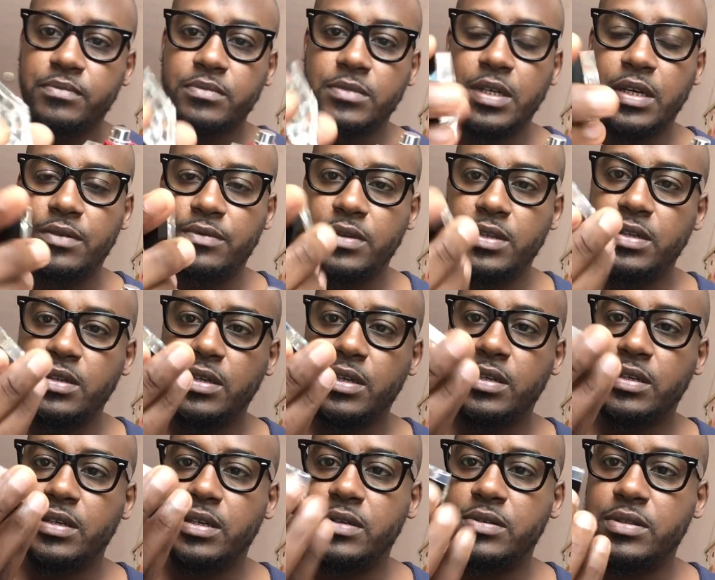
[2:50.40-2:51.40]
I really
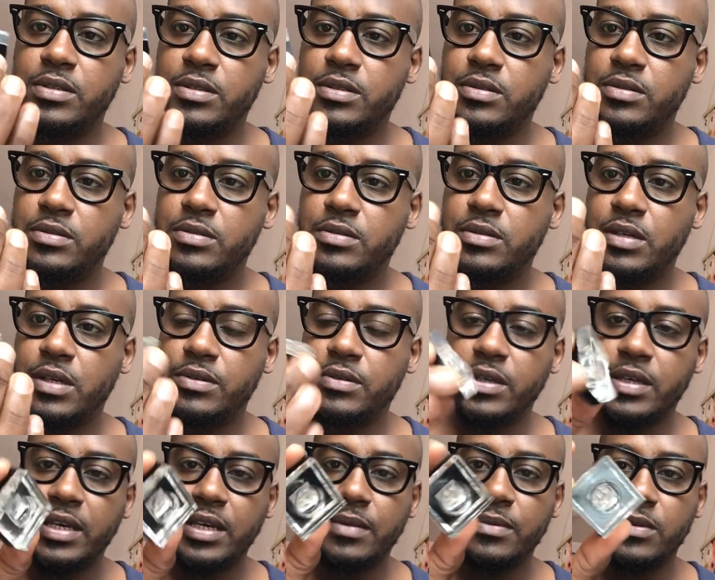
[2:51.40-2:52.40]
like how the how the
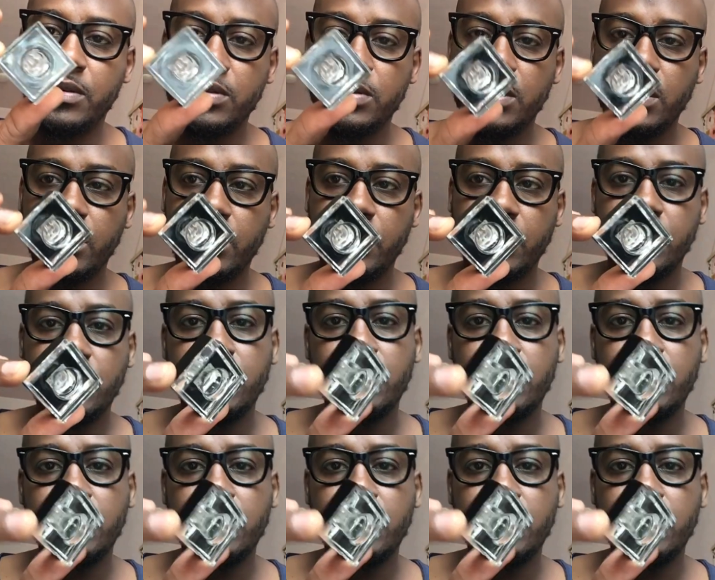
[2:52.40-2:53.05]
cap looks like.